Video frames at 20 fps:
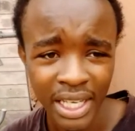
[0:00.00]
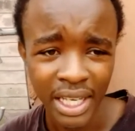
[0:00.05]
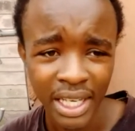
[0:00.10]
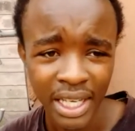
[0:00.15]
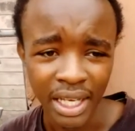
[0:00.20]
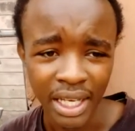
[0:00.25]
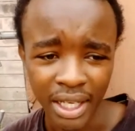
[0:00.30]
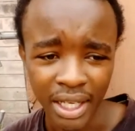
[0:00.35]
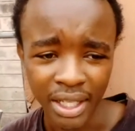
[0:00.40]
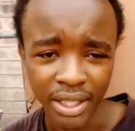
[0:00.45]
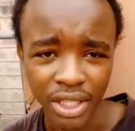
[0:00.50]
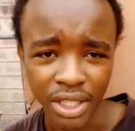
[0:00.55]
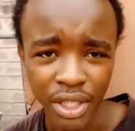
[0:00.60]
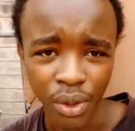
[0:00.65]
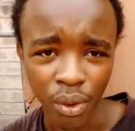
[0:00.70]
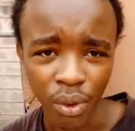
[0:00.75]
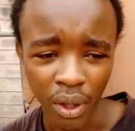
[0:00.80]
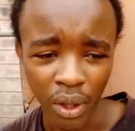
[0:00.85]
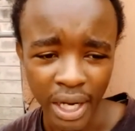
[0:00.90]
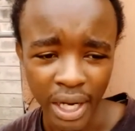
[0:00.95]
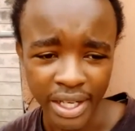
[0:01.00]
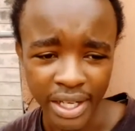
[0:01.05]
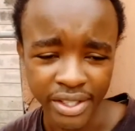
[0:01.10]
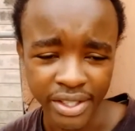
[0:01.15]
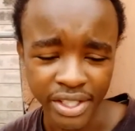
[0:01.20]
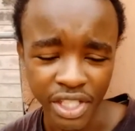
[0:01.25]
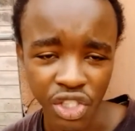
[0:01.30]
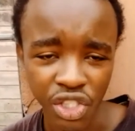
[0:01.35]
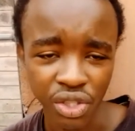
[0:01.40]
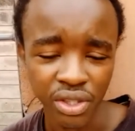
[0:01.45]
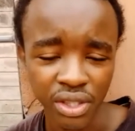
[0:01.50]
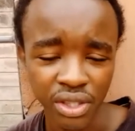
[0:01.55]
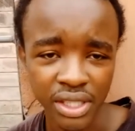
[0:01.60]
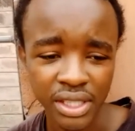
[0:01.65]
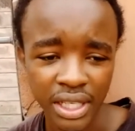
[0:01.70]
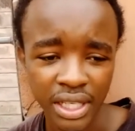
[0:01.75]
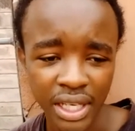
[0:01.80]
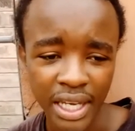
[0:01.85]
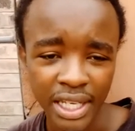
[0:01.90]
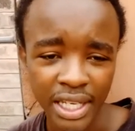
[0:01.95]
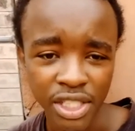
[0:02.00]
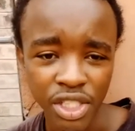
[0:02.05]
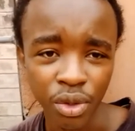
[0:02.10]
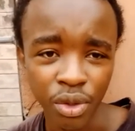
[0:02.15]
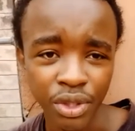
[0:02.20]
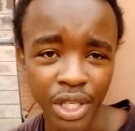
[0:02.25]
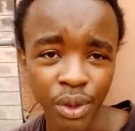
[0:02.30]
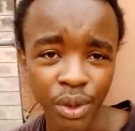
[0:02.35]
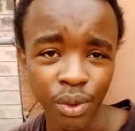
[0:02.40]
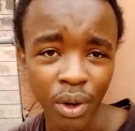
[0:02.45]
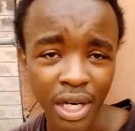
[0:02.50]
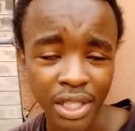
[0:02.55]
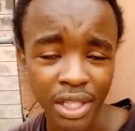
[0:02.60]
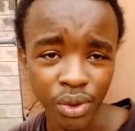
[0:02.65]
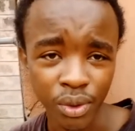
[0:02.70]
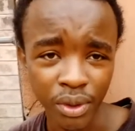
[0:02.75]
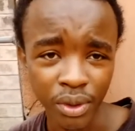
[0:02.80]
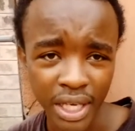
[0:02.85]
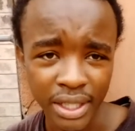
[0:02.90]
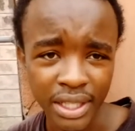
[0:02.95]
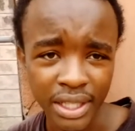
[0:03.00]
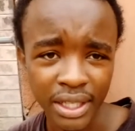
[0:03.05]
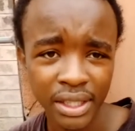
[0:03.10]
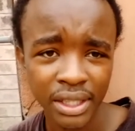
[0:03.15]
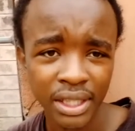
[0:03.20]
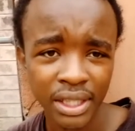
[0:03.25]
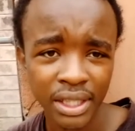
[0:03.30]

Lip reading: and through organizations. And so they worked together